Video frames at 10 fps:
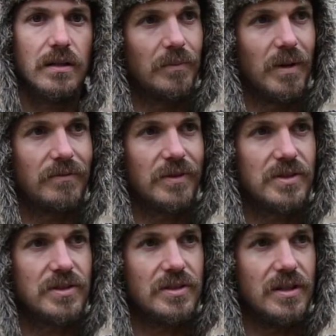My
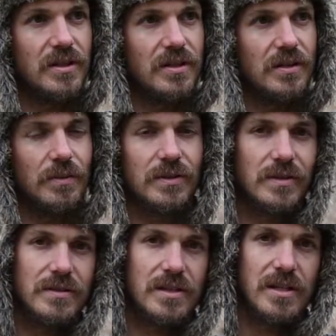first year, so
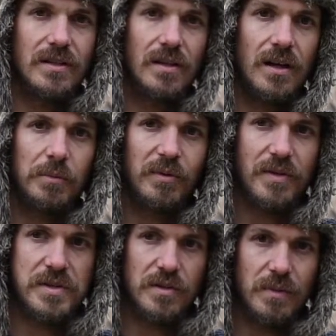there's a year-long
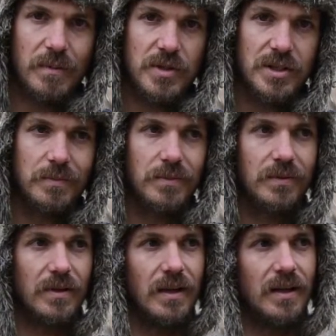provisional membership,
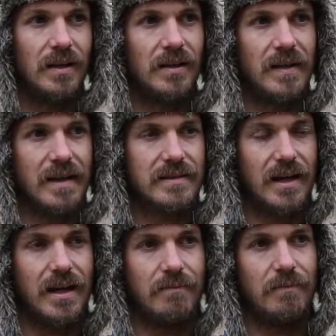and in that
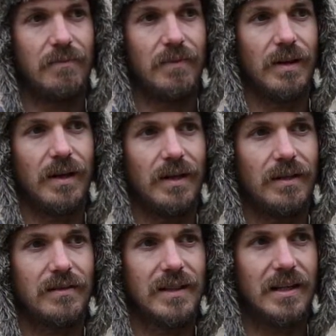time, I
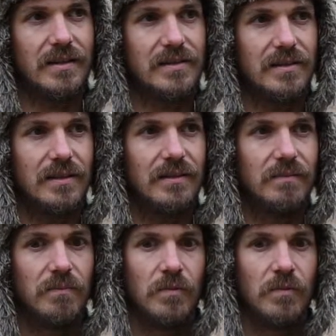decided just to